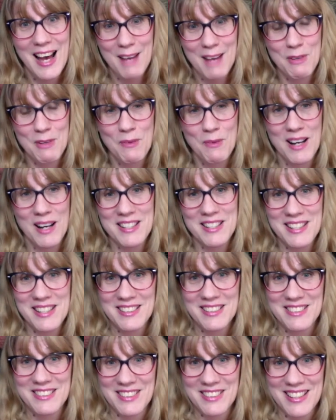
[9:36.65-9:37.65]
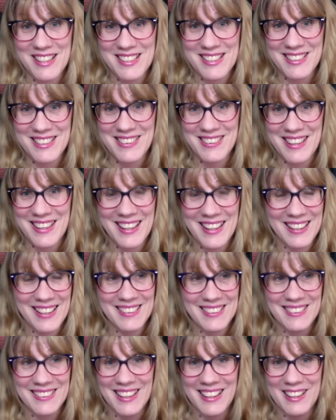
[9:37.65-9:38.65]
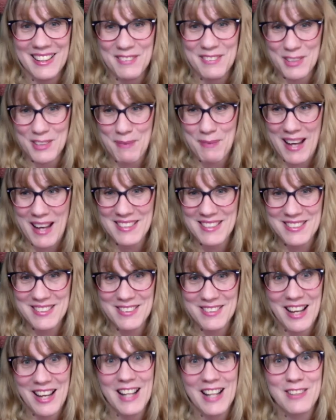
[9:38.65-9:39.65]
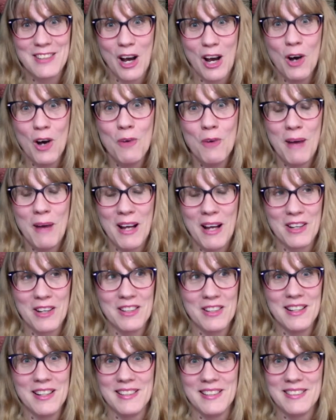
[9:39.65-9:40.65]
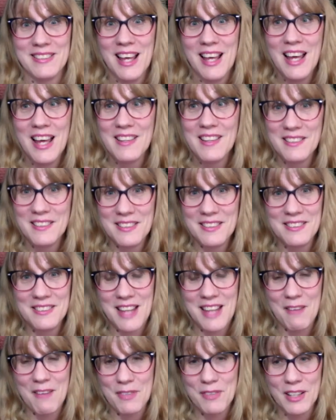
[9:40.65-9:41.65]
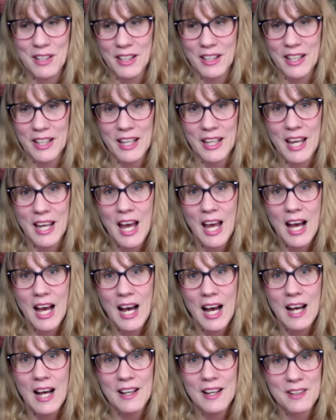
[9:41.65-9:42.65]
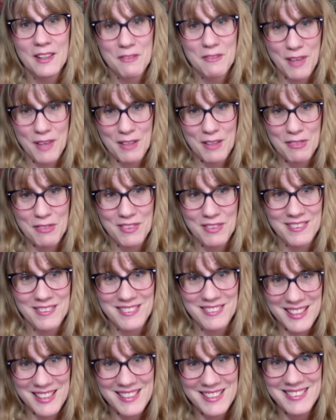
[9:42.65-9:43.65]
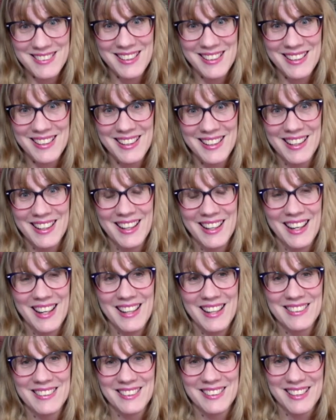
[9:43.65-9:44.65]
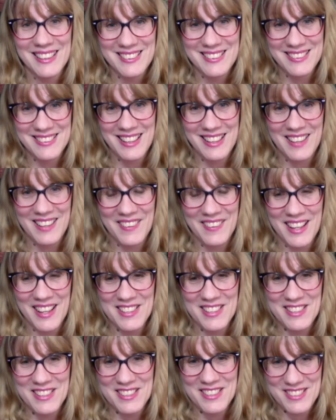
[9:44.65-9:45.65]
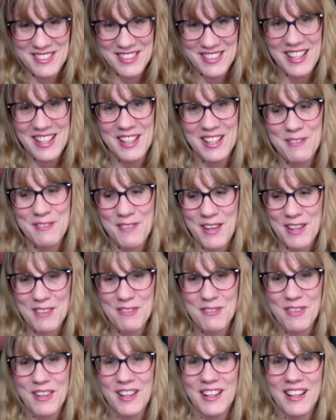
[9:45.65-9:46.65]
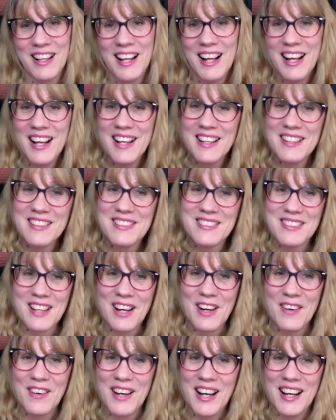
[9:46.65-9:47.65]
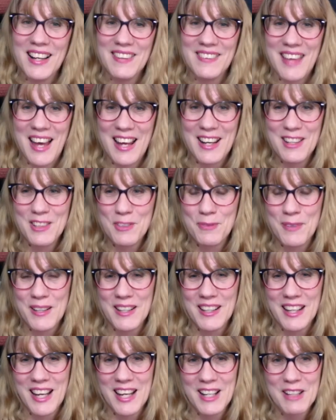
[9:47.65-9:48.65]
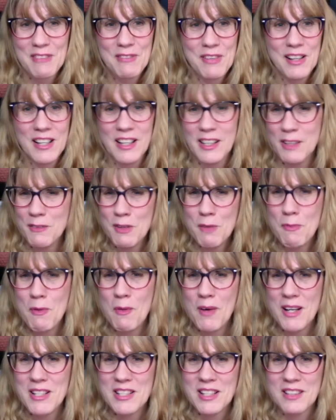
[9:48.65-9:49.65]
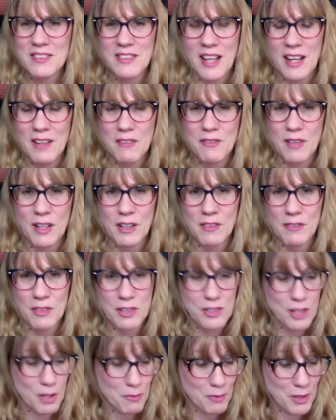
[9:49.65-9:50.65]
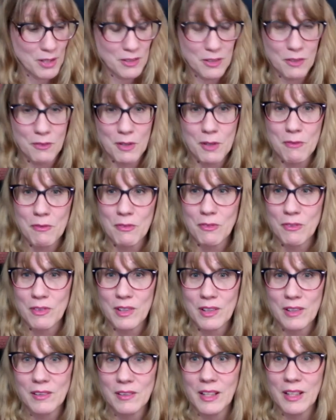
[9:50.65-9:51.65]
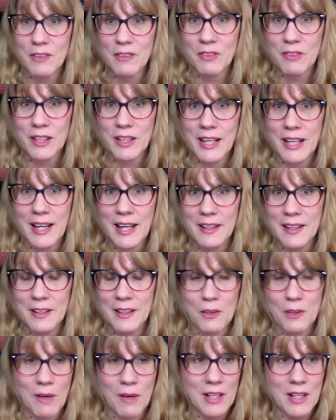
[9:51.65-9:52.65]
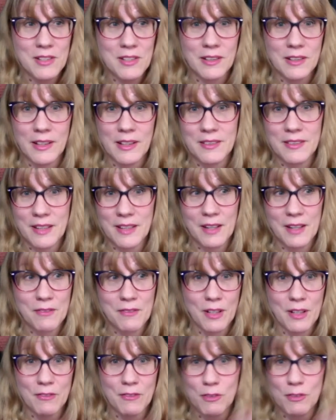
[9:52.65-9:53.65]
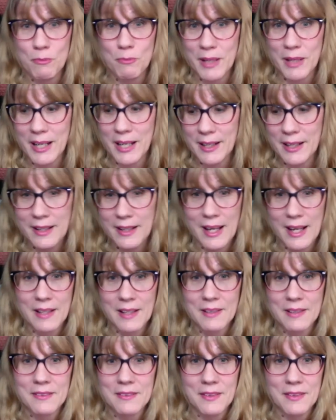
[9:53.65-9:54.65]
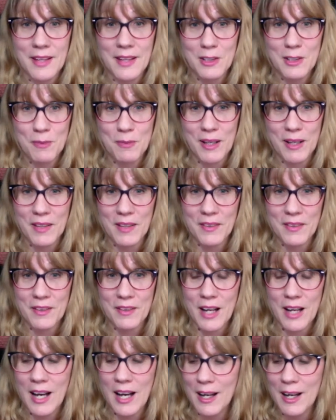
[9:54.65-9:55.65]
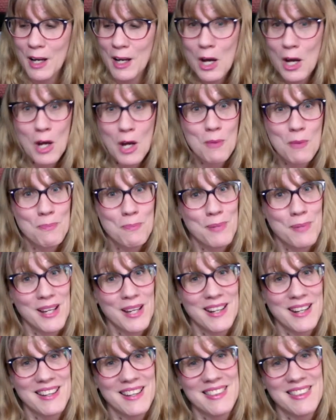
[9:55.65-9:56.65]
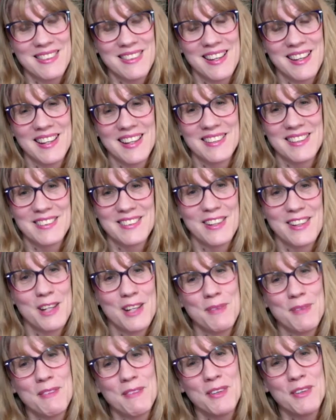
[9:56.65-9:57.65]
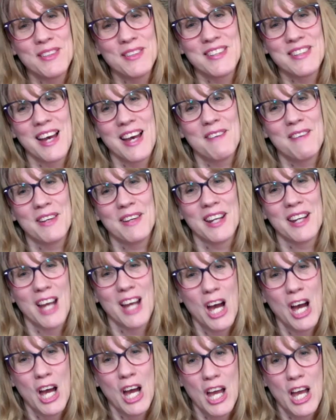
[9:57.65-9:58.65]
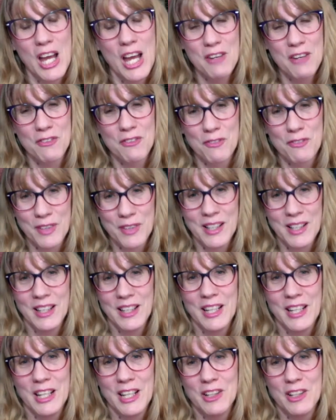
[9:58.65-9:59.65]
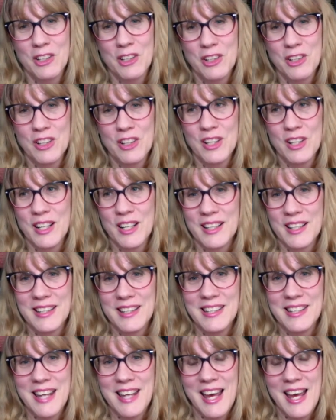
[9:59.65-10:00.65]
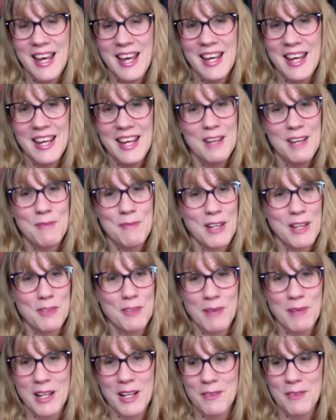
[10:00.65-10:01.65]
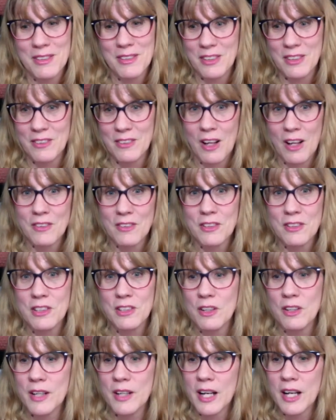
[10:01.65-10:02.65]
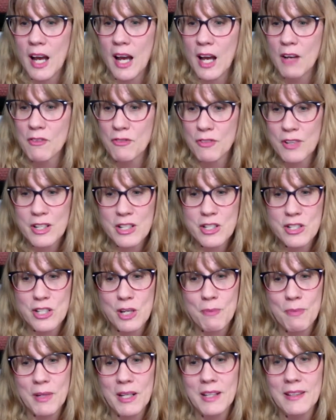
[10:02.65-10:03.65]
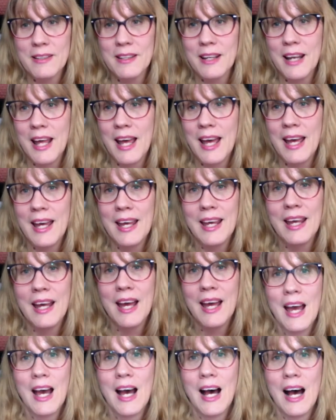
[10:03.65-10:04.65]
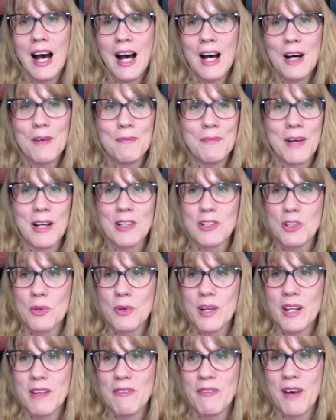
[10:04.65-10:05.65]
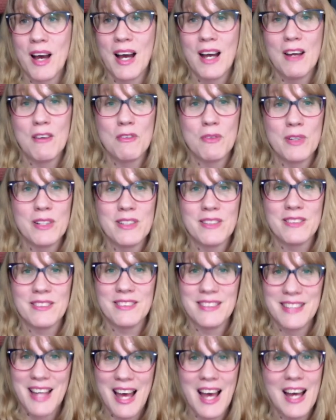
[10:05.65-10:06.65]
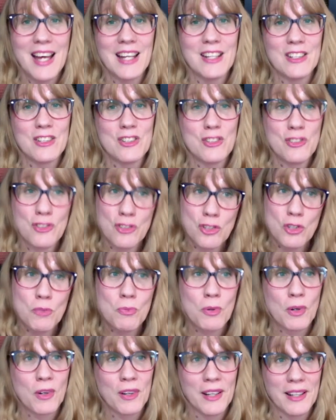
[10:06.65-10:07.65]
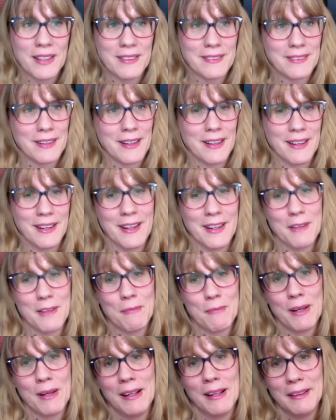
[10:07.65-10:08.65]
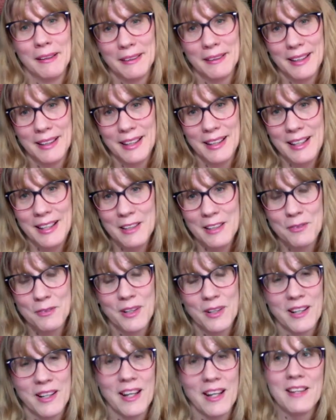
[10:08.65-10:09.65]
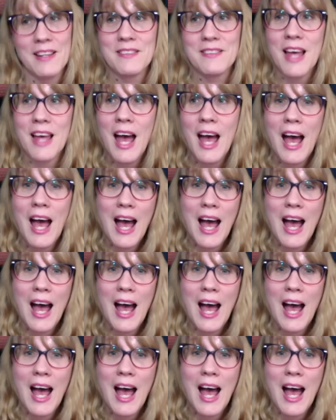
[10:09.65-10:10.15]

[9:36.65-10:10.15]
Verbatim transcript: I've been watching Stranger Things like for the past two nights. Oh my goodness. This is definitely uh, an eventful season. It's like sit on the edge of your seat eventful. So uh, that has been kind of fun. And then we've been watching Seinfeld for some reason. We've like really gotten into watching like Seinfeld from beginning to end. So that's my other uh, big thing. So I hope everyone's having a really good day. Bath and Body Works is also doing uh, free shipping today um, on twenty-five, which is not super exciting, but it is what it is.